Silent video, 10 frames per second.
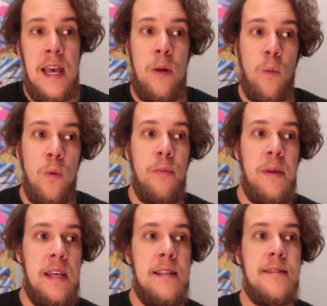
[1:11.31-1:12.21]
it will
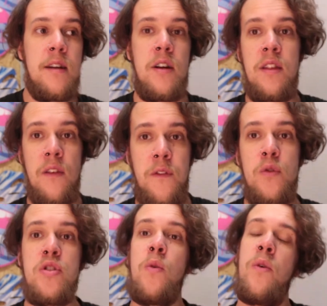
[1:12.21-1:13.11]
be easier in the
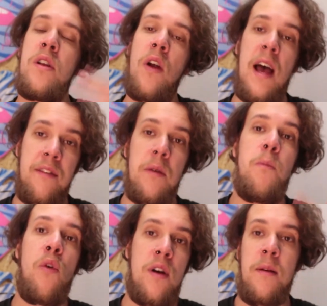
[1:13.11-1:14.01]
future when you're having
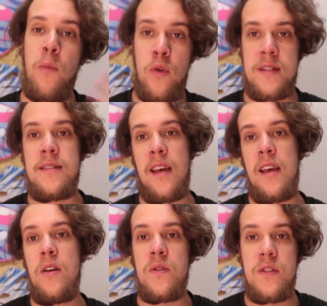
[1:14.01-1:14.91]
more and more
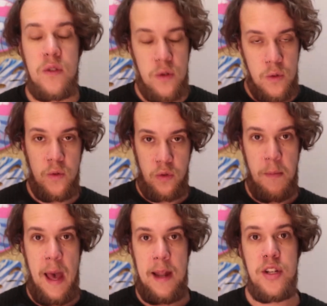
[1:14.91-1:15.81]
sales to
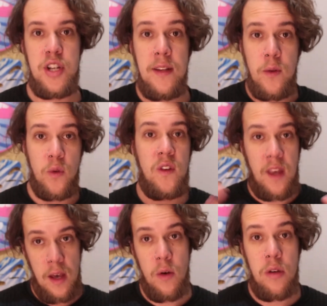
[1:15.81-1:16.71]
manage and to
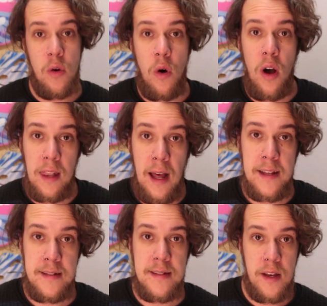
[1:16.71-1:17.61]
scale your
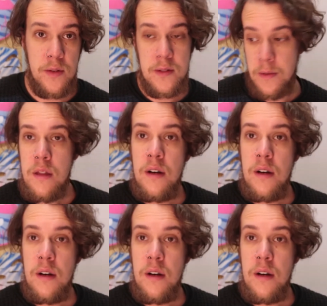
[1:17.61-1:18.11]
online sales.